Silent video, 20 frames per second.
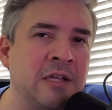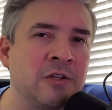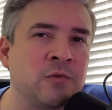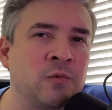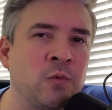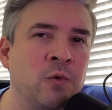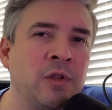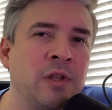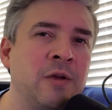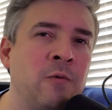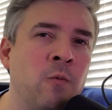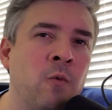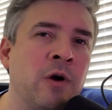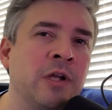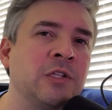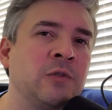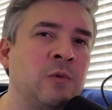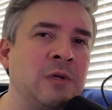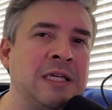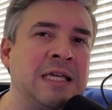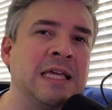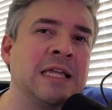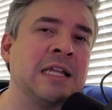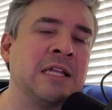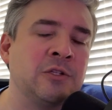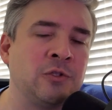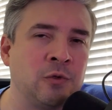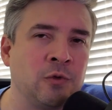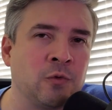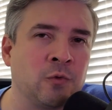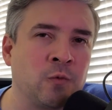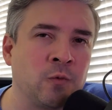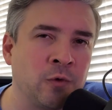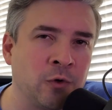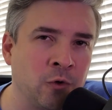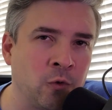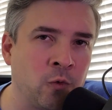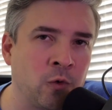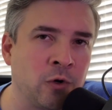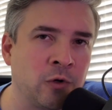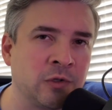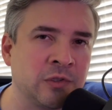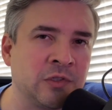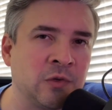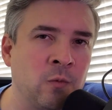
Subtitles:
It's really once we get into the real world.